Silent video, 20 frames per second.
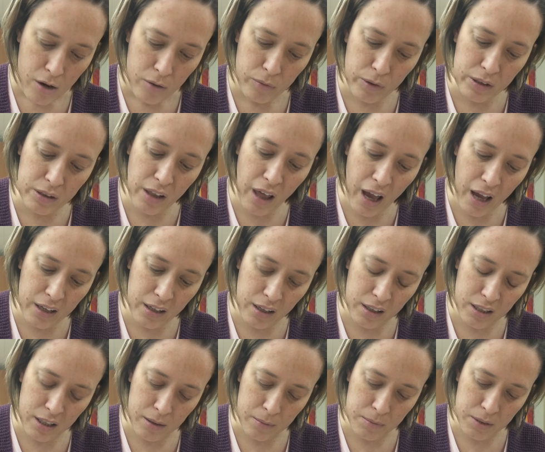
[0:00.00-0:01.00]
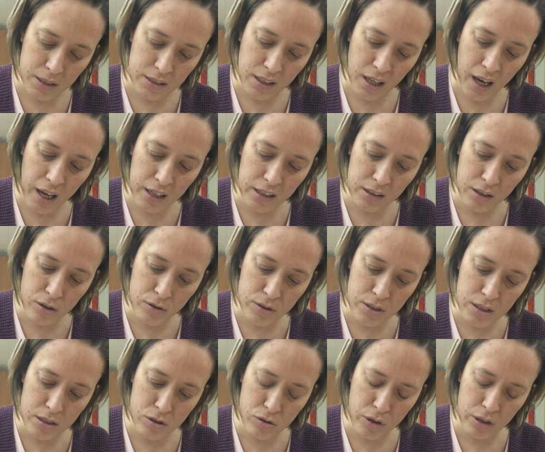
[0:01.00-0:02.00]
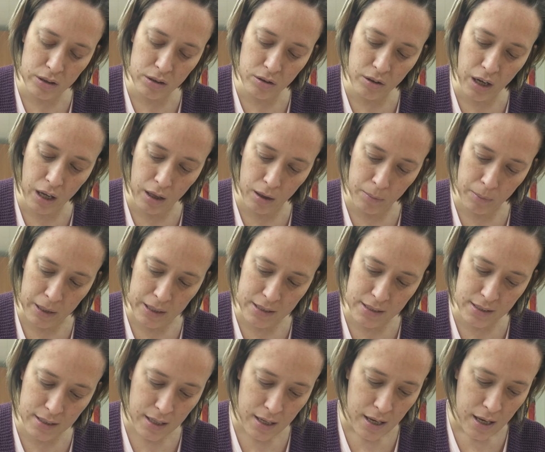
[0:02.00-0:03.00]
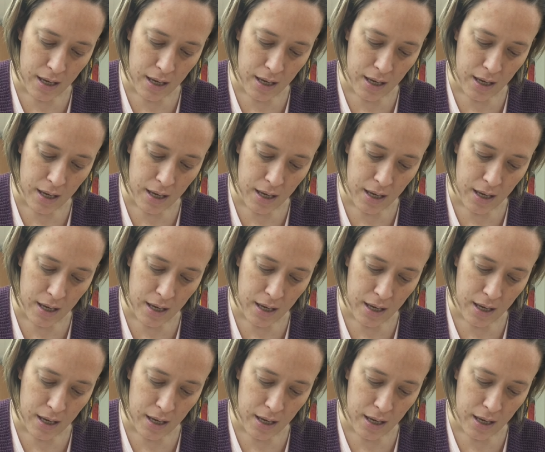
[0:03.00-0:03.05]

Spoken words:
relied on him to diagnose and treat their ailments.